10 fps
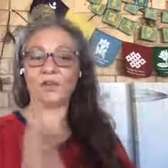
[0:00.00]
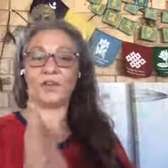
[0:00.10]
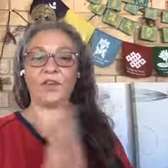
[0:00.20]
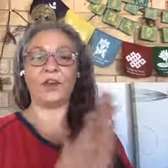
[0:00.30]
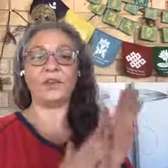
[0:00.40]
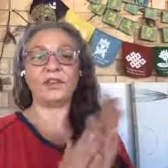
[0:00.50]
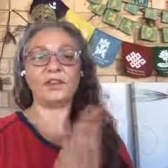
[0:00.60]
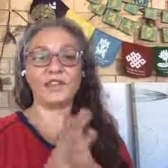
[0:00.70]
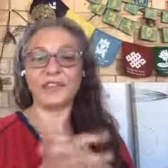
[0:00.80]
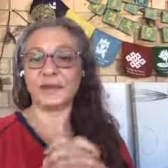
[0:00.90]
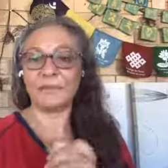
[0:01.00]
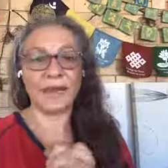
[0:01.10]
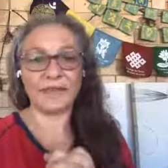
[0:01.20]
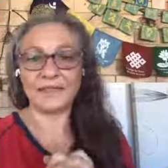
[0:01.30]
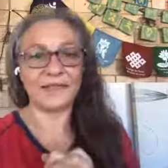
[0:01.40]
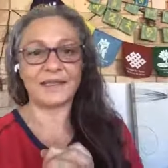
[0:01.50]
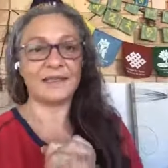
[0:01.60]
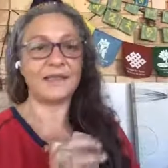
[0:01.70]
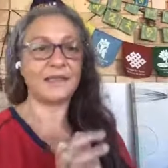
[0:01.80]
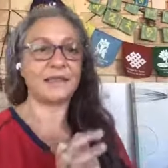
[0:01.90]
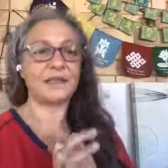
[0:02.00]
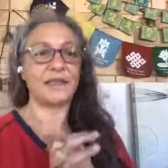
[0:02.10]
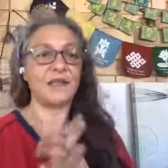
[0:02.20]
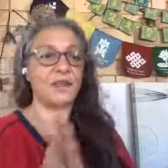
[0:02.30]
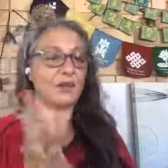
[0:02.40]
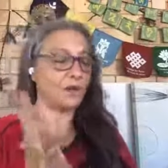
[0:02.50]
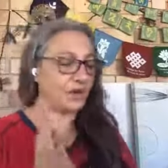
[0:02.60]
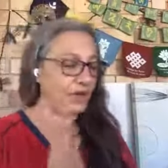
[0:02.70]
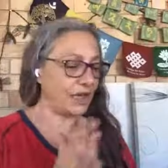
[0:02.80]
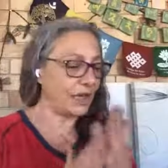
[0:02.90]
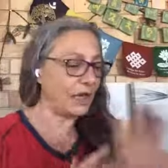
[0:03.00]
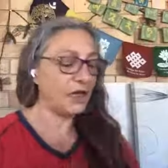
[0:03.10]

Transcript: You know, it's just amazing to see you on here.